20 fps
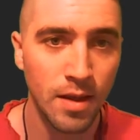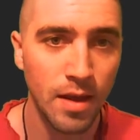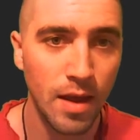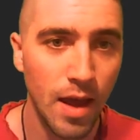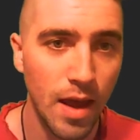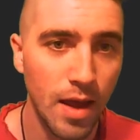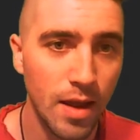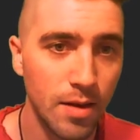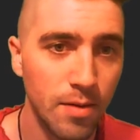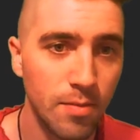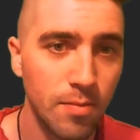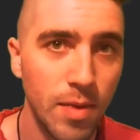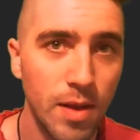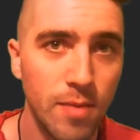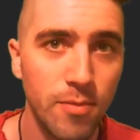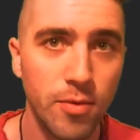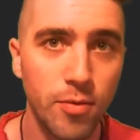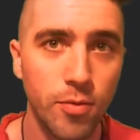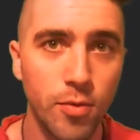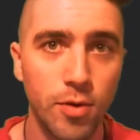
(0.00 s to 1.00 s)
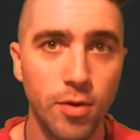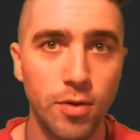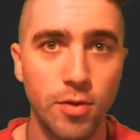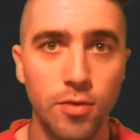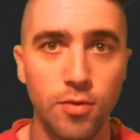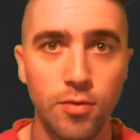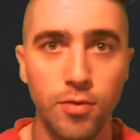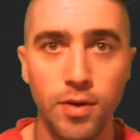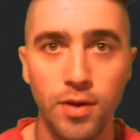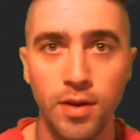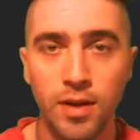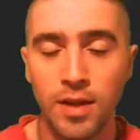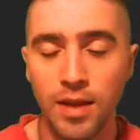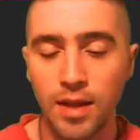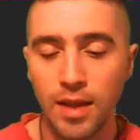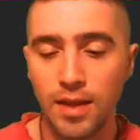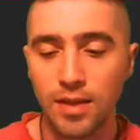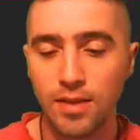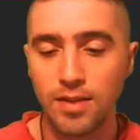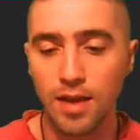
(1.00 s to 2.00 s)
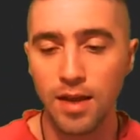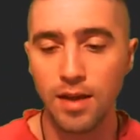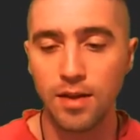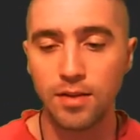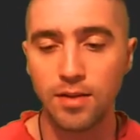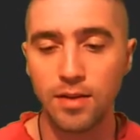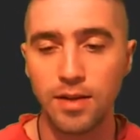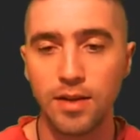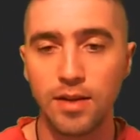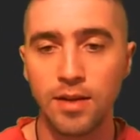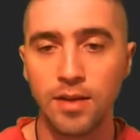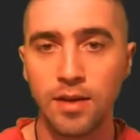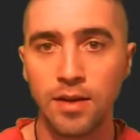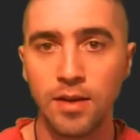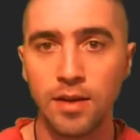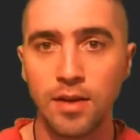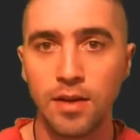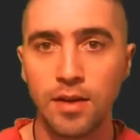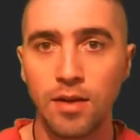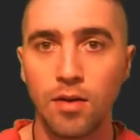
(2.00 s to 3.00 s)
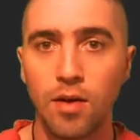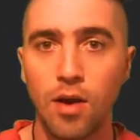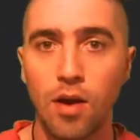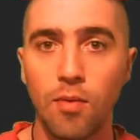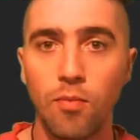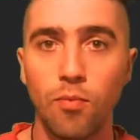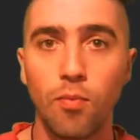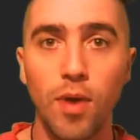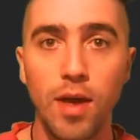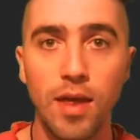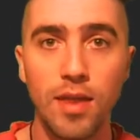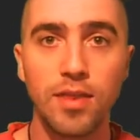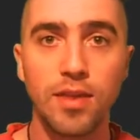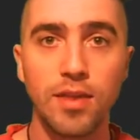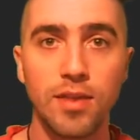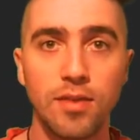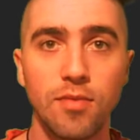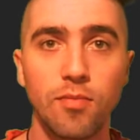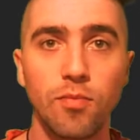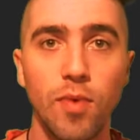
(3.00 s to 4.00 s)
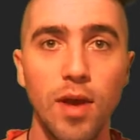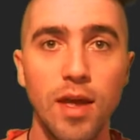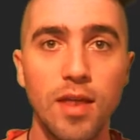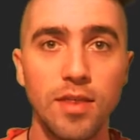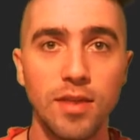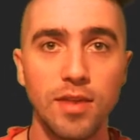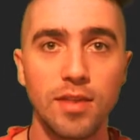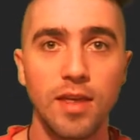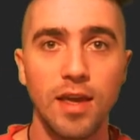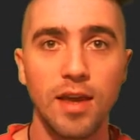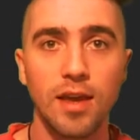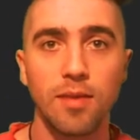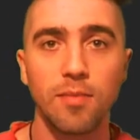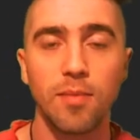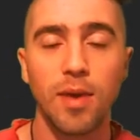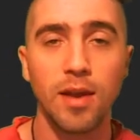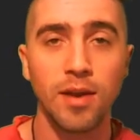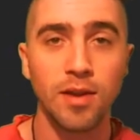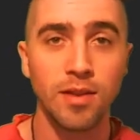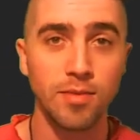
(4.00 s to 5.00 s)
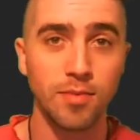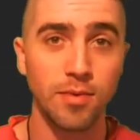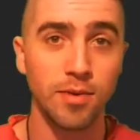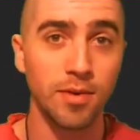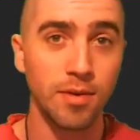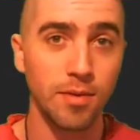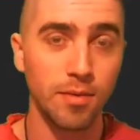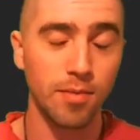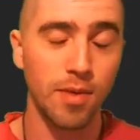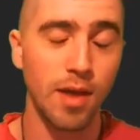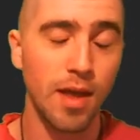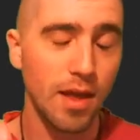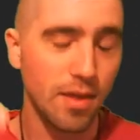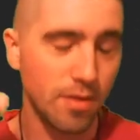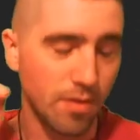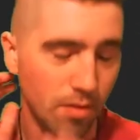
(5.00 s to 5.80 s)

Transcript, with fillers: and maybe we want to do it exactly uh, where this where this anchor manager eh,